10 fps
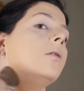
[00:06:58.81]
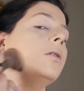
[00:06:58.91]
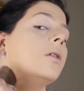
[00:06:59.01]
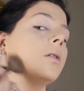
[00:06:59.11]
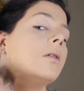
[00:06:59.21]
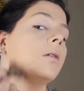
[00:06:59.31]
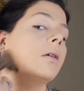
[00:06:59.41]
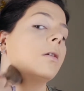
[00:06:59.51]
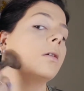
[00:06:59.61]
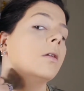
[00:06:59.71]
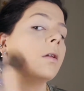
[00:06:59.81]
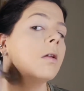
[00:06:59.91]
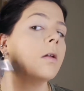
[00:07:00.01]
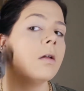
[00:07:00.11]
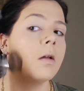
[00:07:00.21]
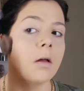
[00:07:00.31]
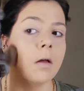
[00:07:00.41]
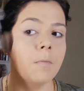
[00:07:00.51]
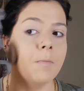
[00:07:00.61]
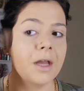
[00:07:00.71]
just to
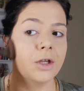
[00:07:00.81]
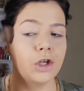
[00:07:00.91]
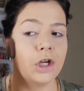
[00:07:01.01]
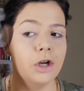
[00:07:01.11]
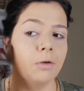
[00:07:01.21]
make sure you